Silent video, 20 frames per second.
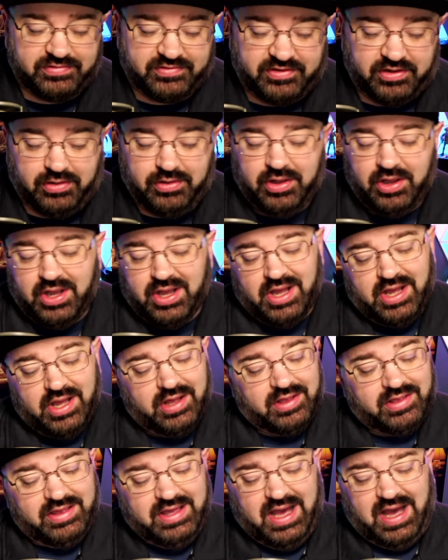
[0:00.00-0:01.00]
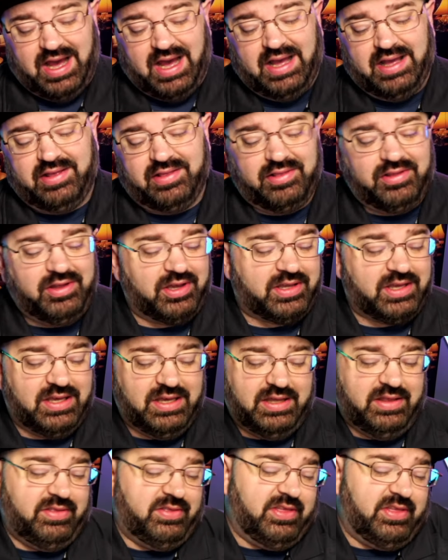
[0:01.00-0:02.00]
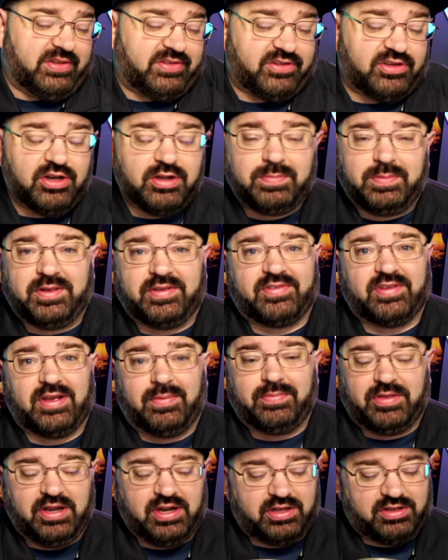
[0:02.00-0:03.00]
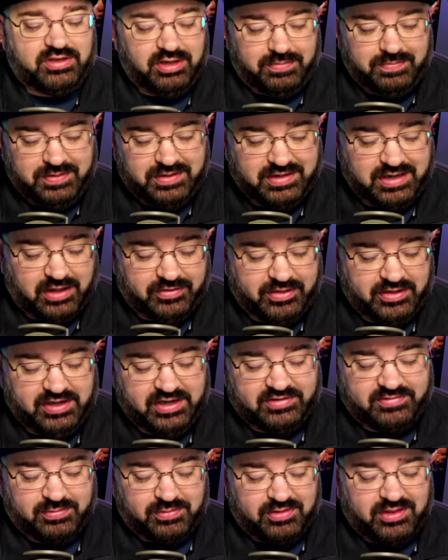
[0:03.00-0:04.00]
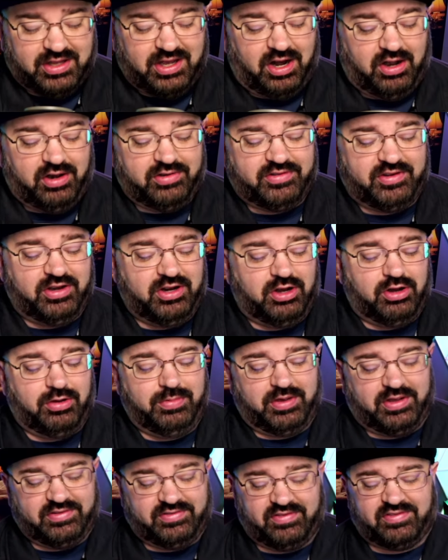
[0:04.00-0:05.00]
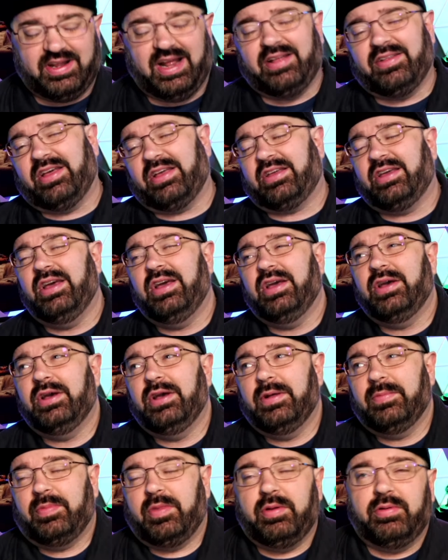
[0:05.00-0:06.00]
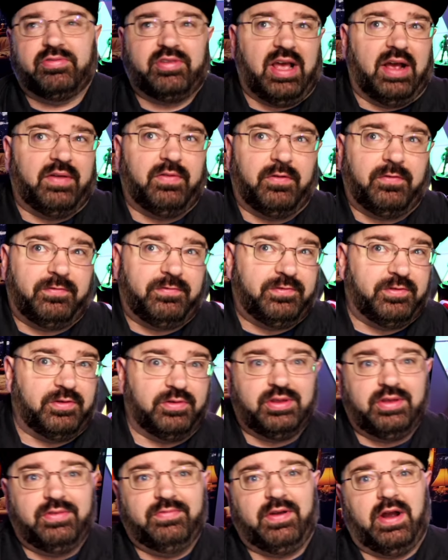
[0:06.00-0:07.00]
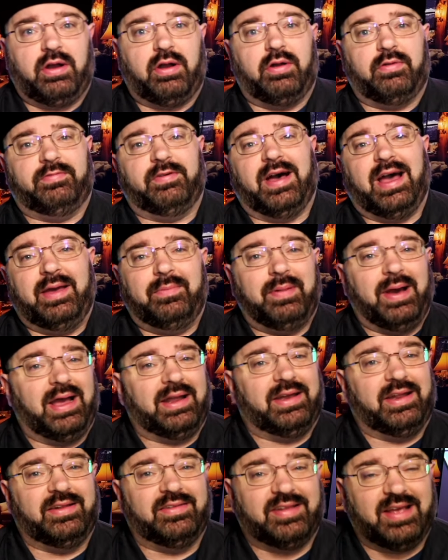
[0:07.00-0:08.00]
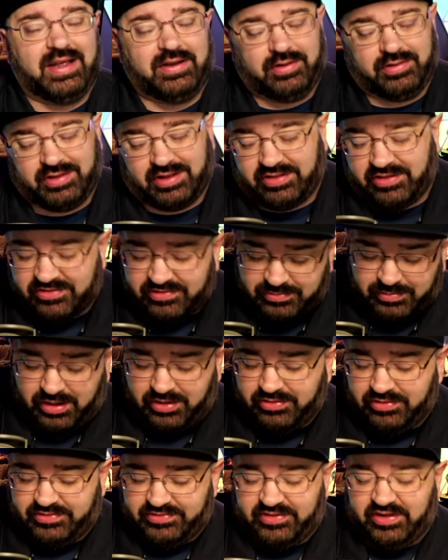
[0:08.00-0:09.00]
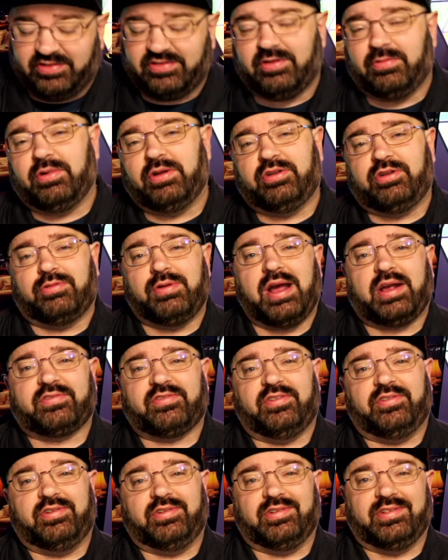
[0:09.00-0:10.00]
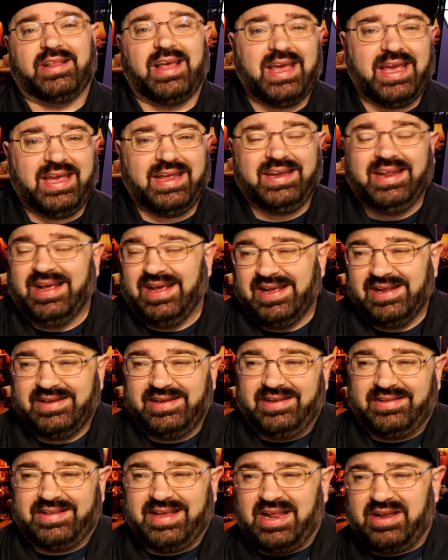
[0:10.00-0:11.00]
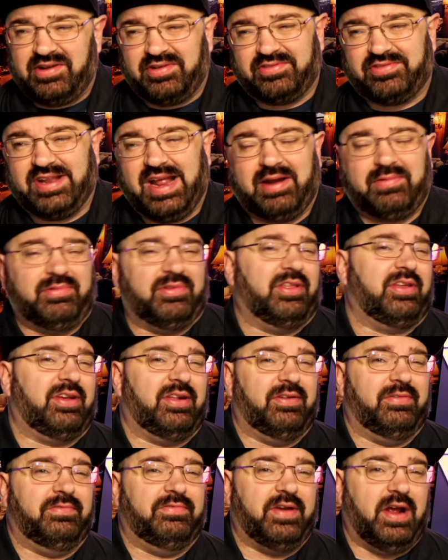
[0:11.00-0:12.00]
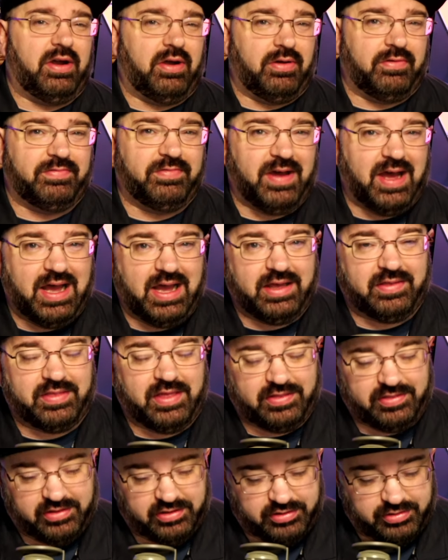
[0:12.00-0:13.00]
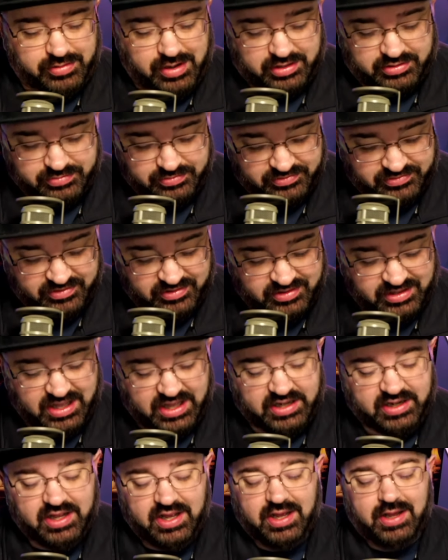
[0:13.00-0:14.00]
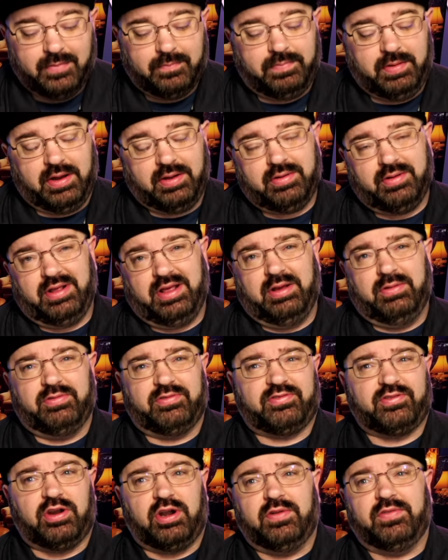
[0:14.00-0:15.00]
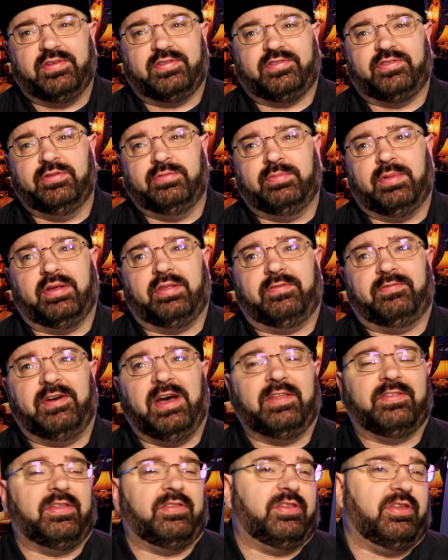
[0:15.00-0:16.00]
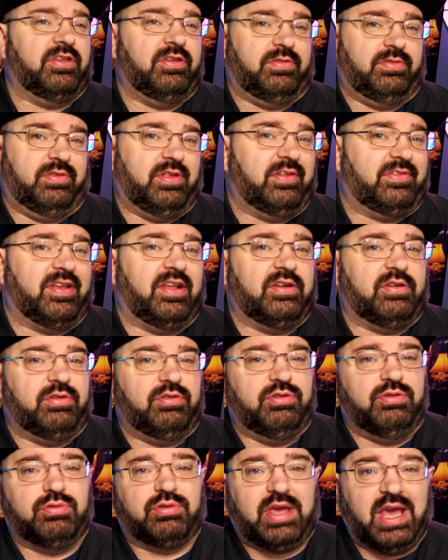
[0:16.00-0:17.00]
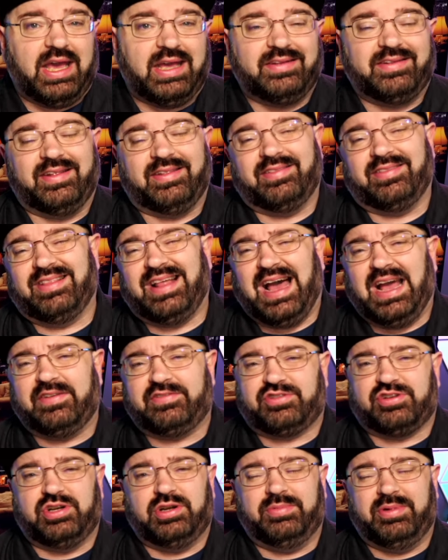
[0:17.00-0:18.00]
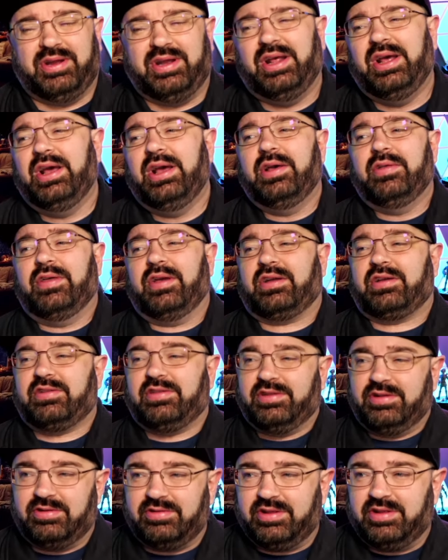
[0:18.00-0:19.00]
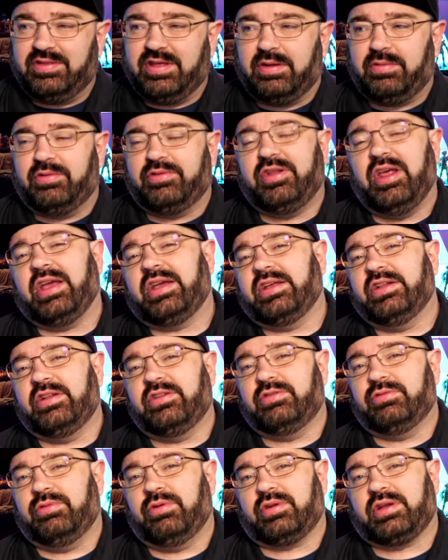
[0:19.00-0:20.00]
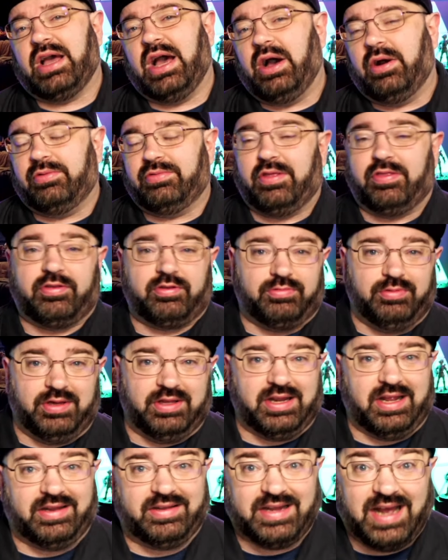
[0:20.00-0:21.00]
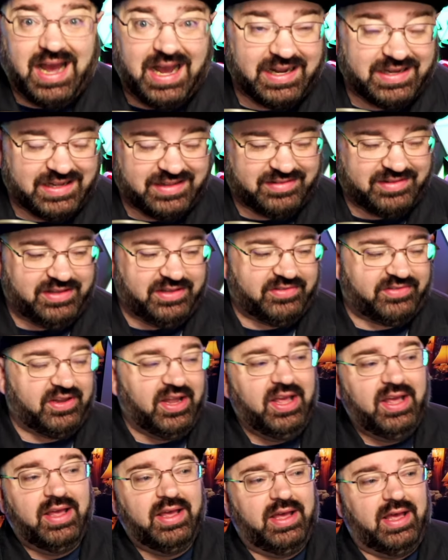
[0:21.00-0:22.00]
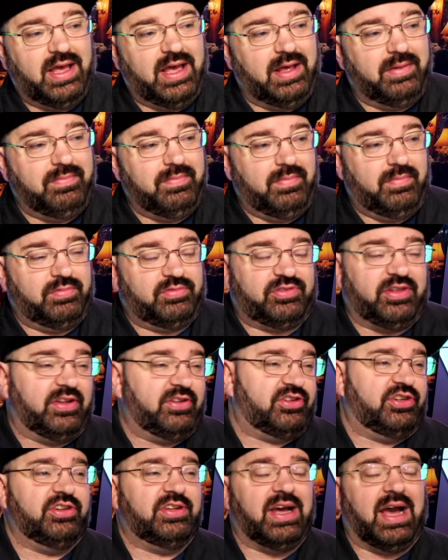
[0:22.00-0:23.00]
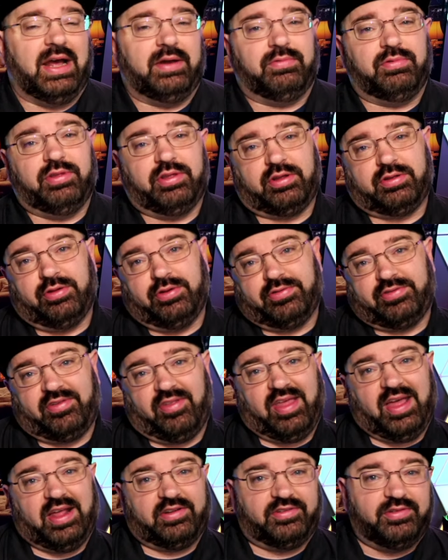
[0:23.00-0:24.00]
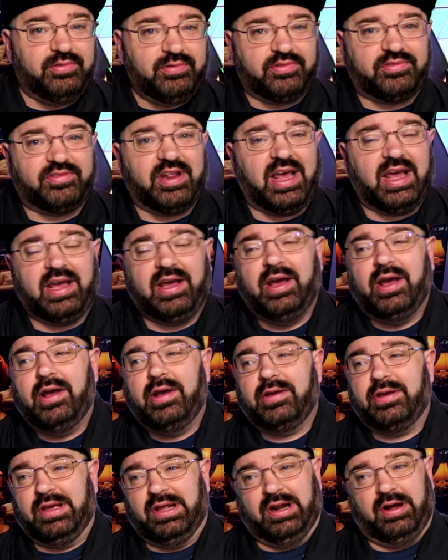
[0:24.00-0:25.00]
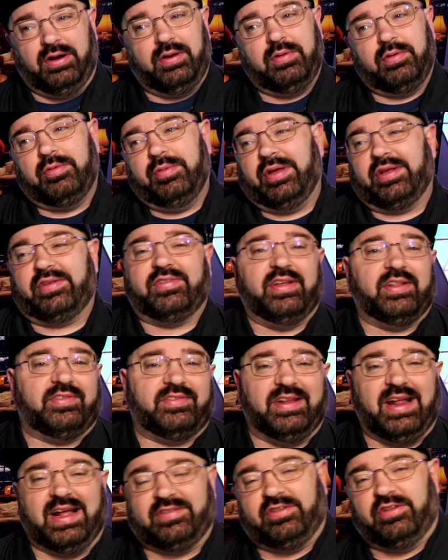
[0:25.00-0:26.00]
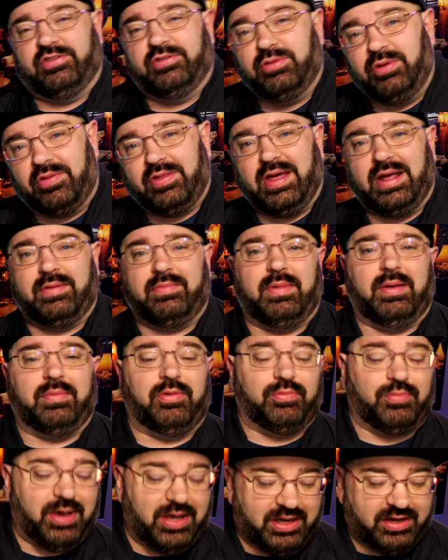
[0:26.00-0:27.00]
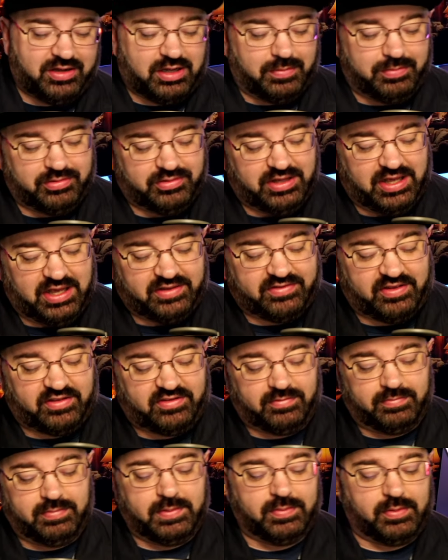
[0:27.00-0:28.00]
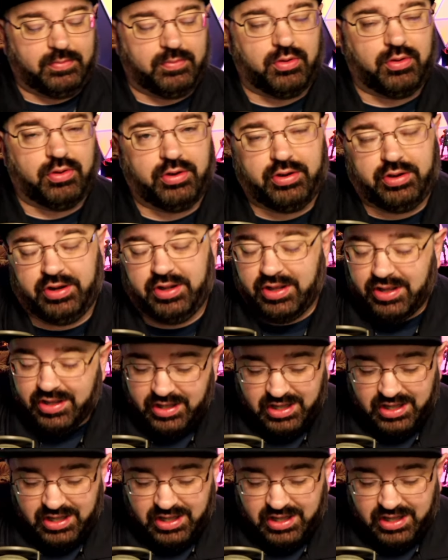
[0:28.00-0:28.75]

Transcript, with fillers: So yeah, I, look, this could be something. It could be nothing. It's really hard to know because it's not like it was ever fully verified by Nintendo. Like this is one of those things that when directs are delayed, Nintendo's not really going to verify that the direct was delayed, but it was sort of assumed by the fact that the Nintendo UK didn't live stream it that clearly they were taking into account that the queen had died at least and since she died really close to that Tuesday, you know, it would make sense not to do it then, maybe wait a couple days, let some people mourn.